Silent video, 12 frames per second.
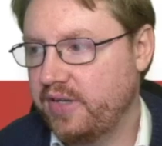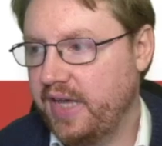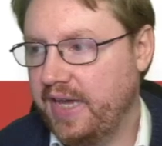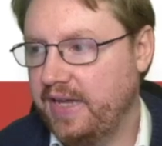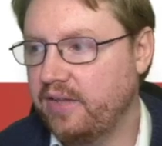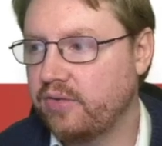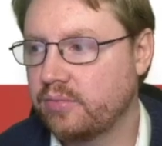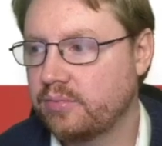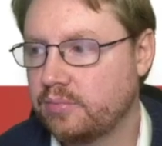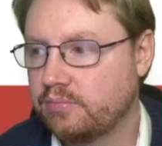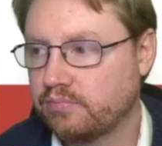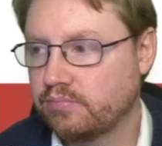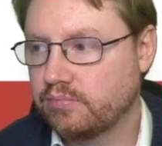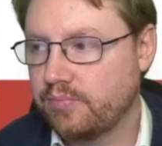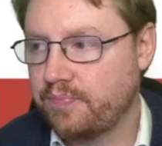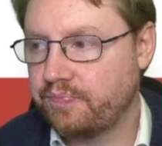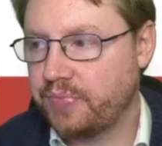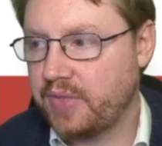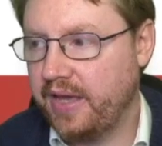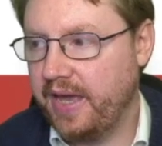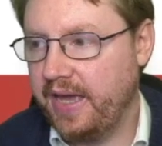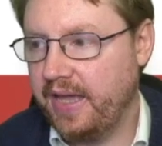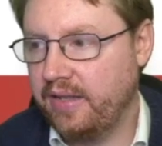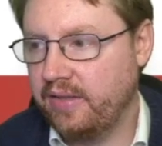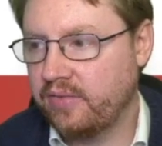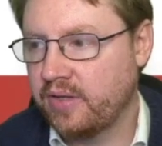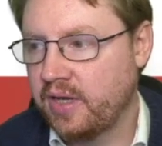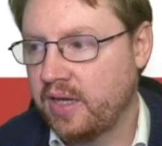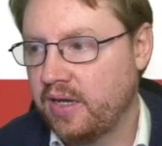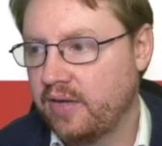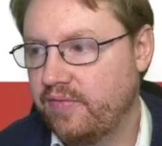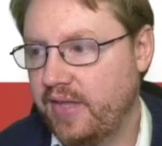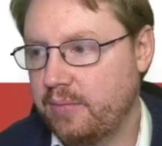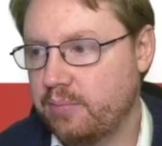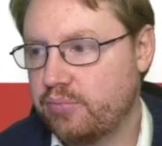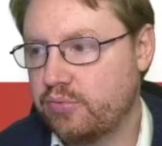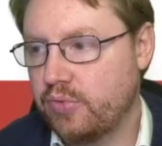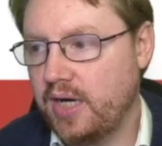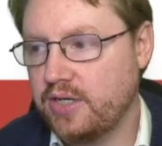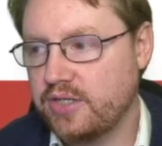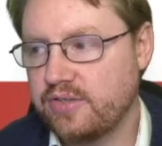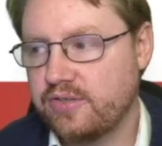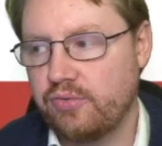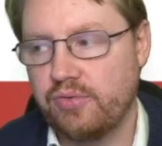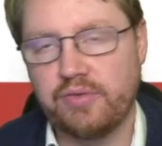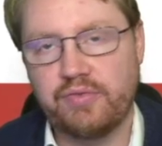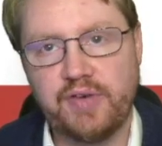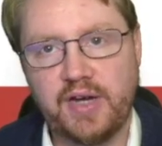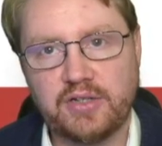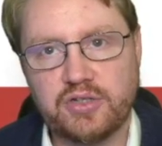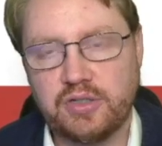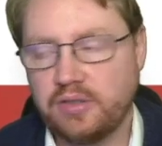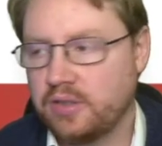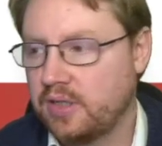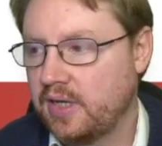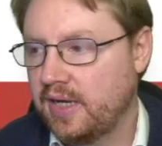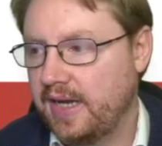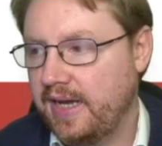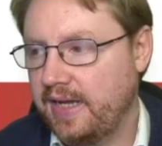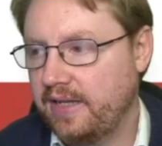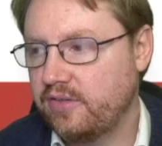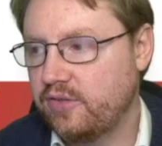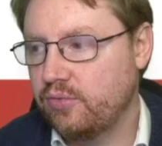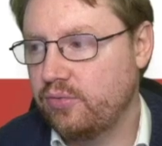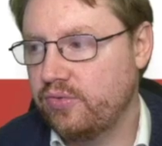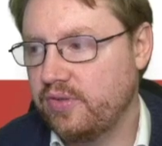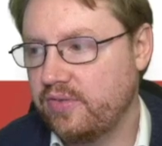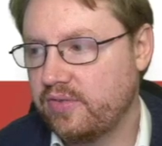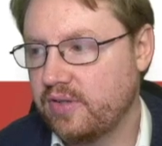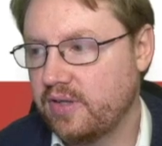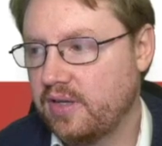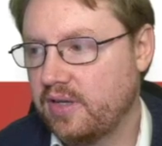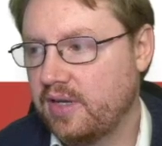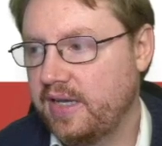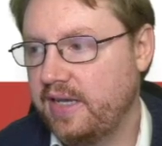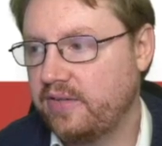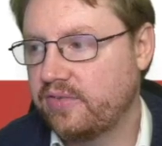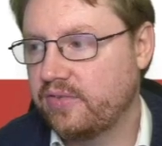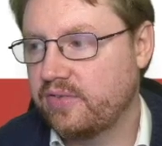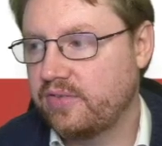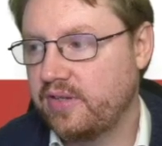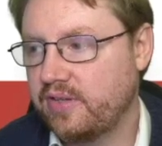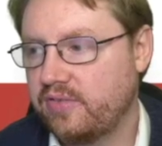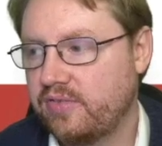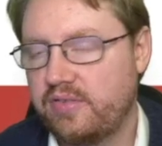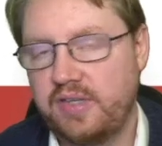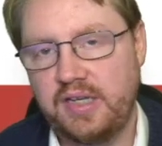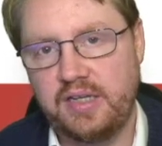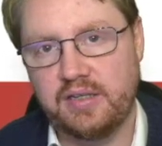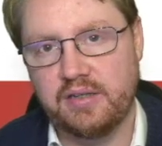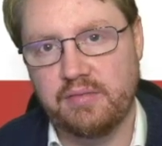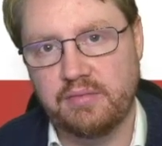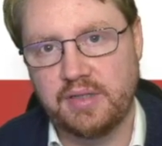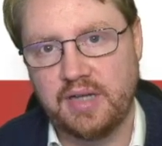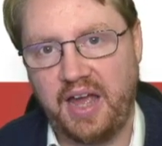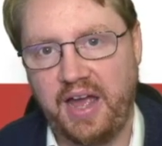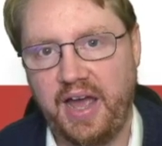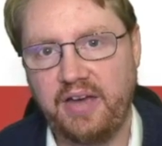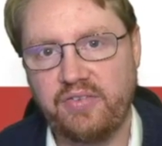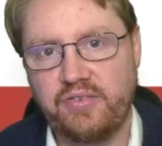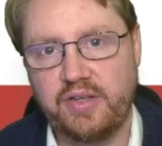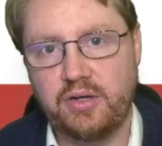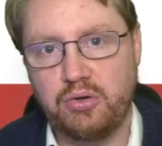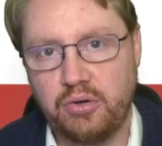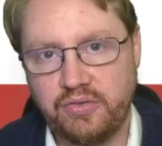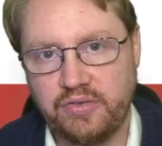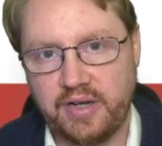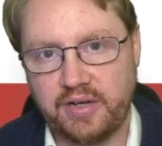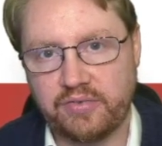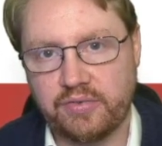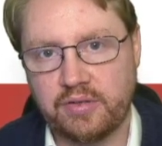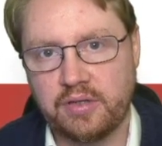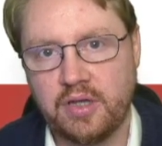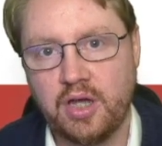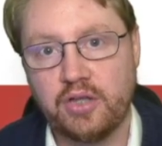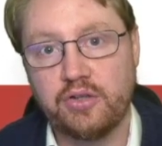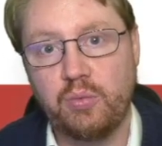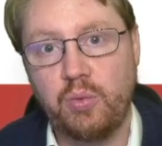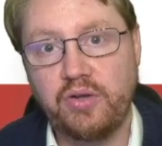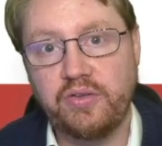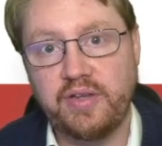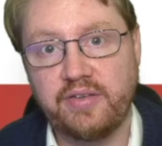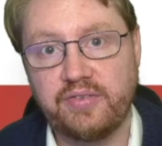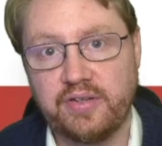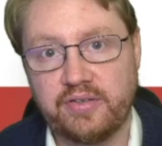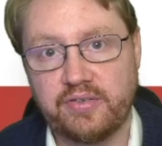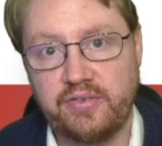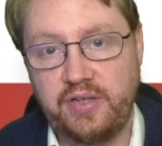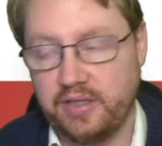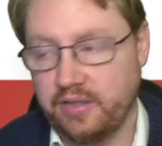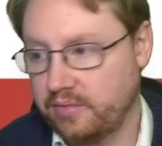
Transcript: 8 and then branches to this function and uses x16 as the context. So what is x16?